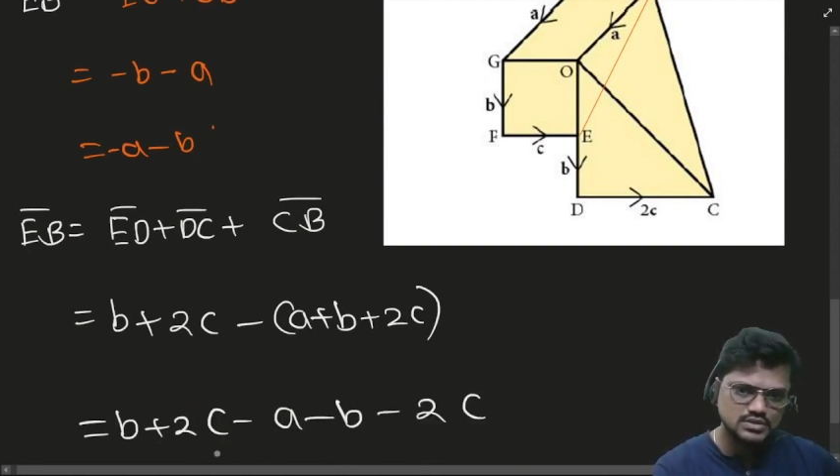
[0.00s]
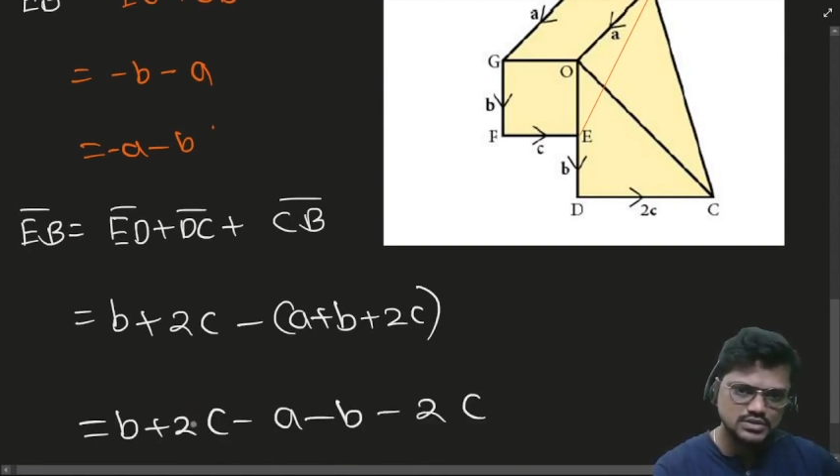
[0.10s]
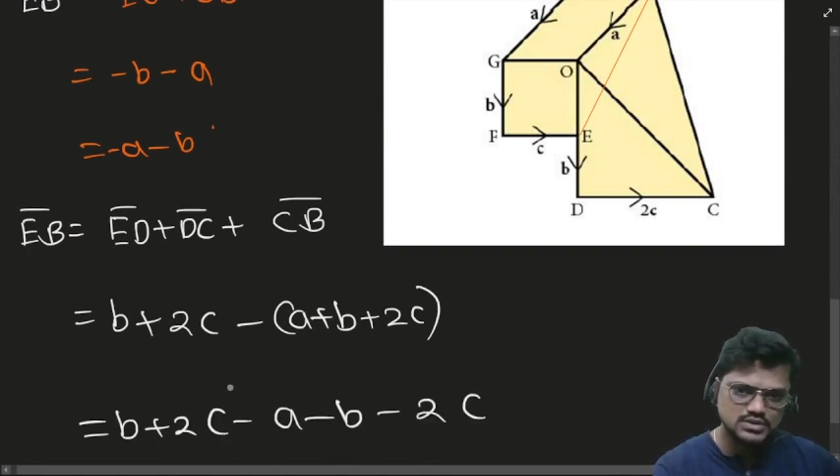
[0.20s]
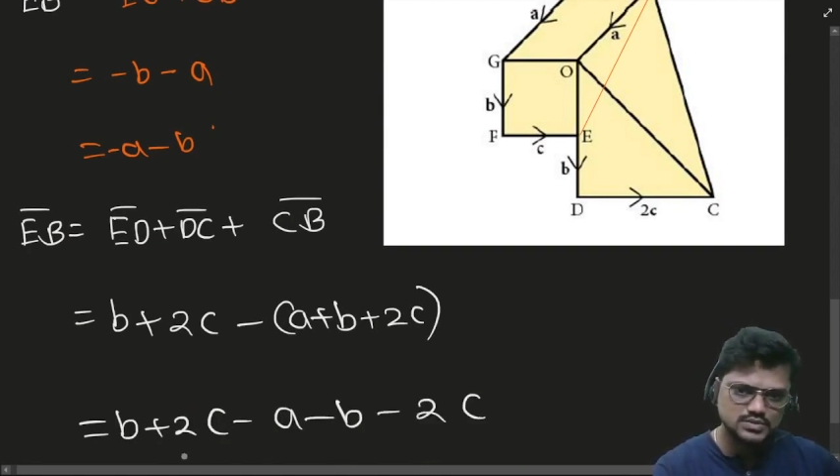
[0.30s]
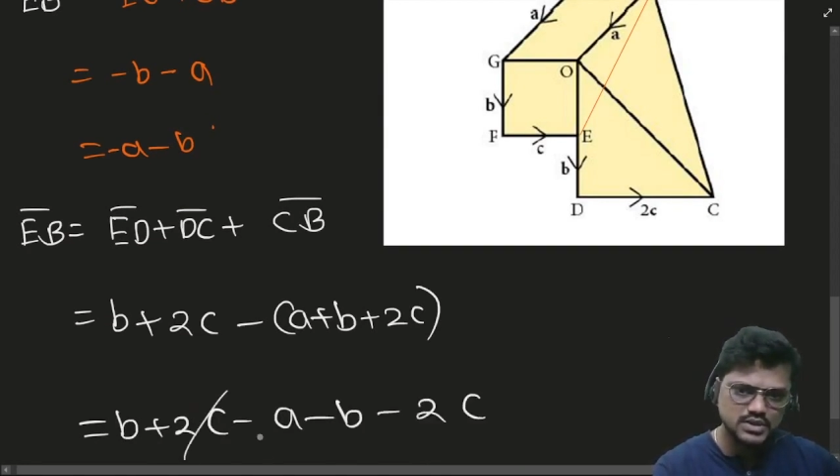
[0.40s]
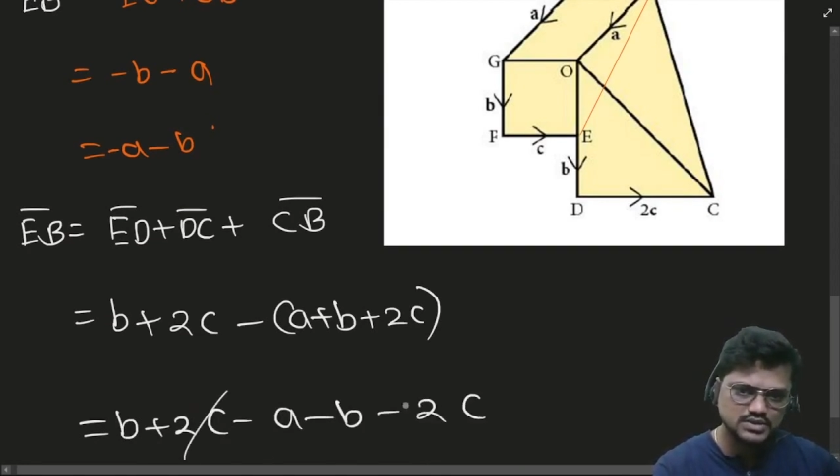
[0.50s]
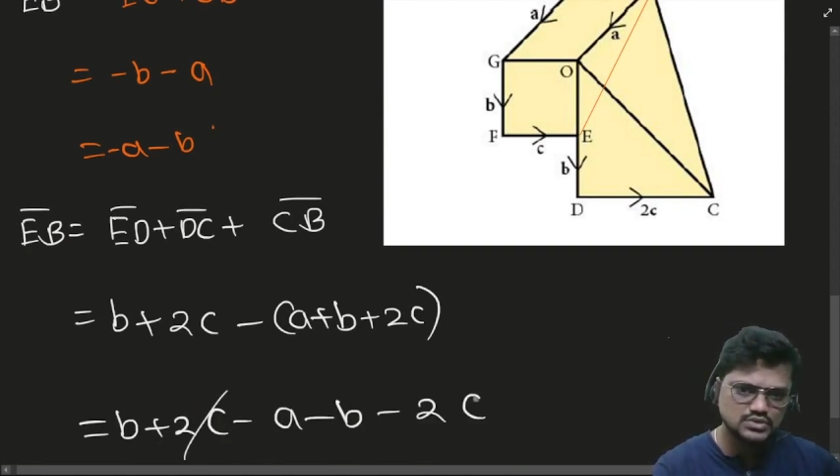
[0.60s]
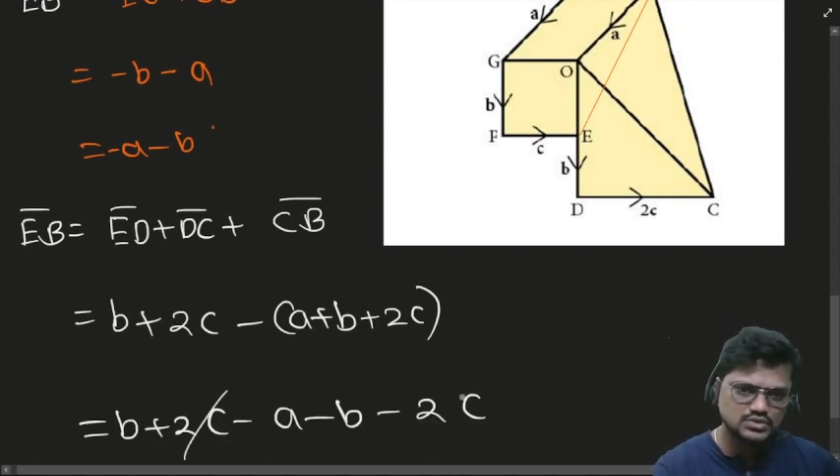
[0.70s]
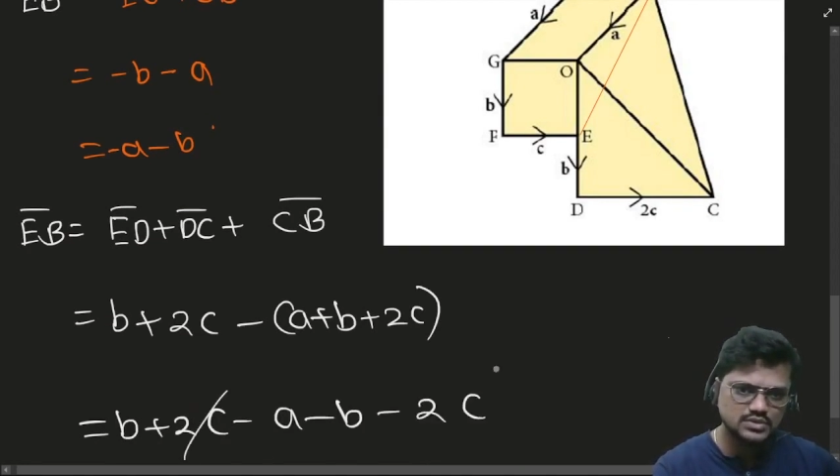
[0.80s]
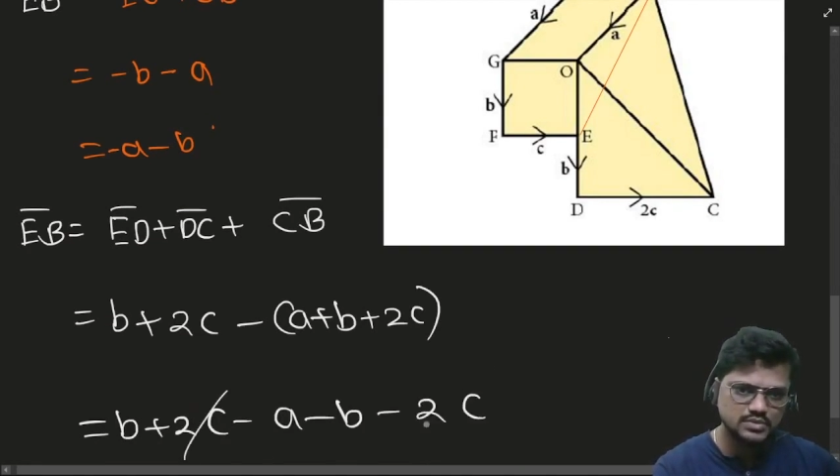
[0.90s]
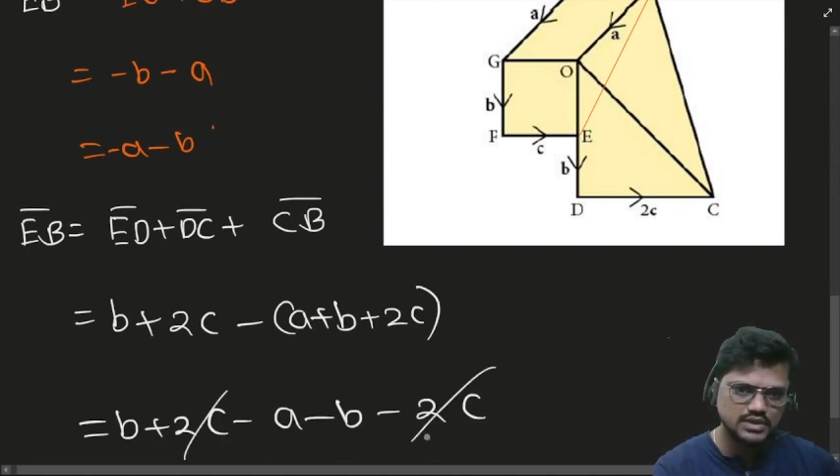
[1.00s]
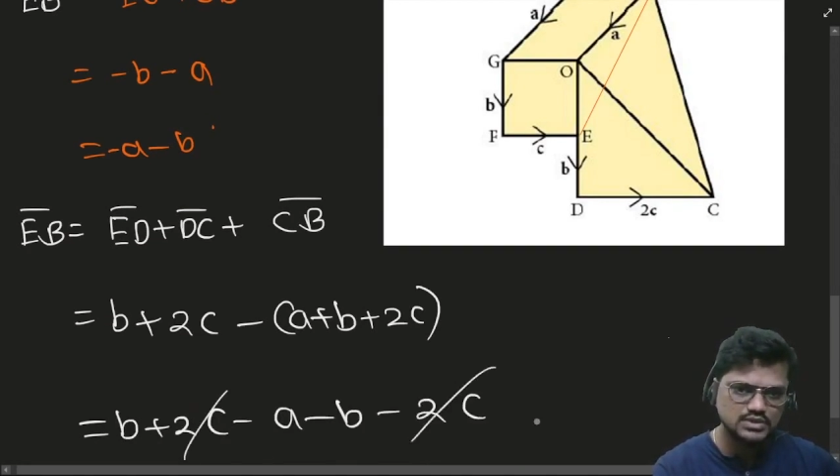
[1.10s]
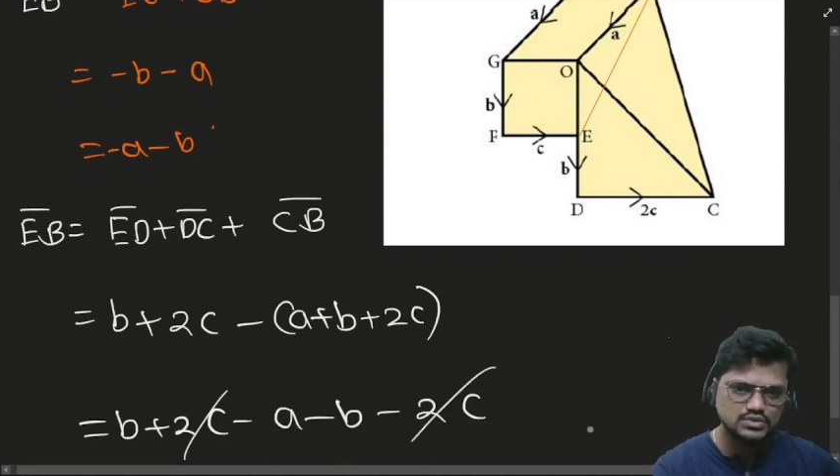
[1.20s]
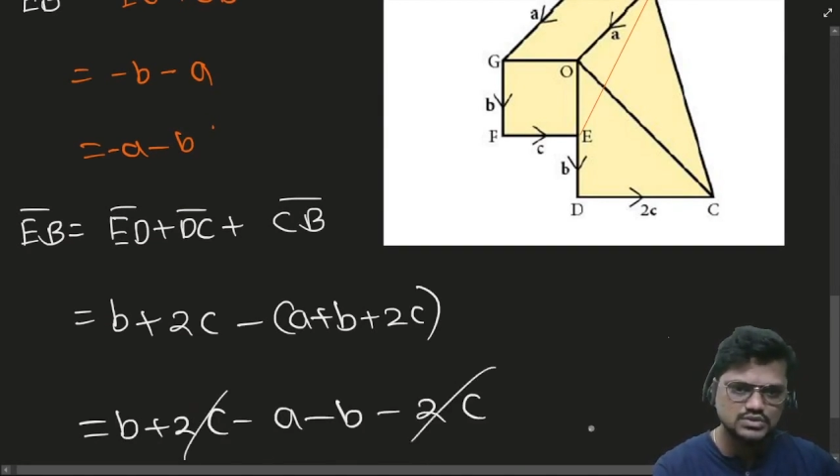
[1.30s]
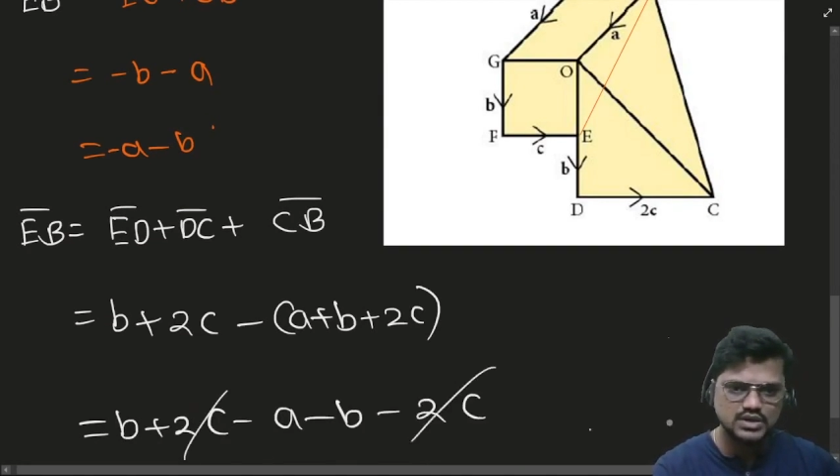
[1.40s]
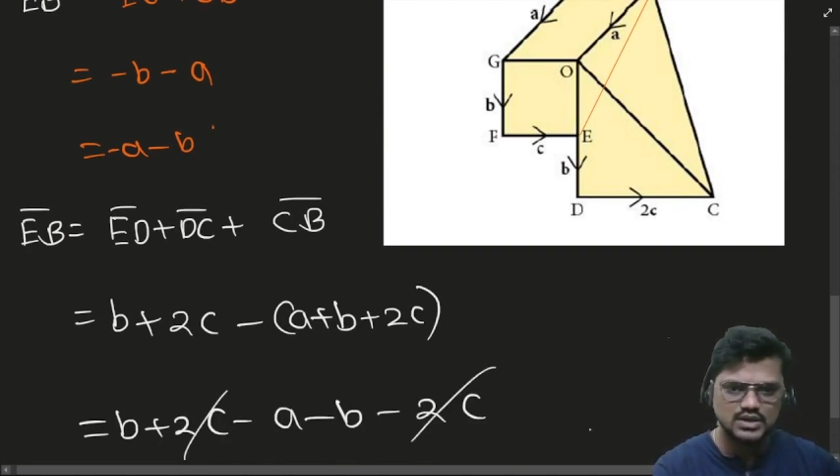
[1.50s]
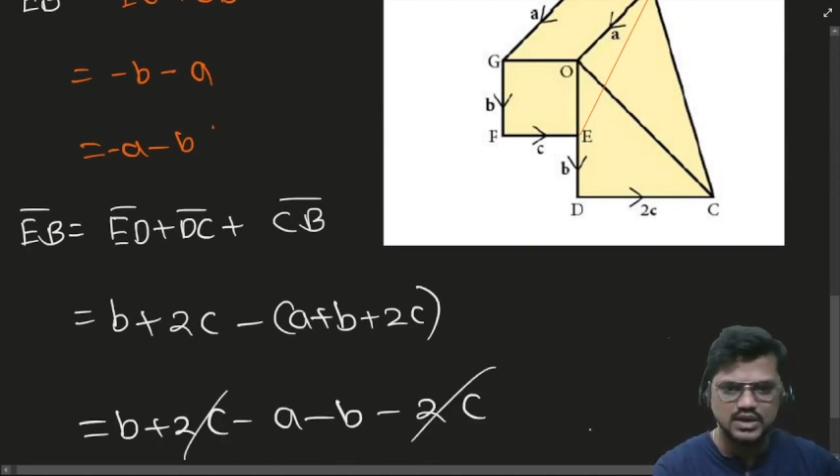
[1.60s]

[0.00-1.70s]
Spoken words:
This plus 2C minus 2C get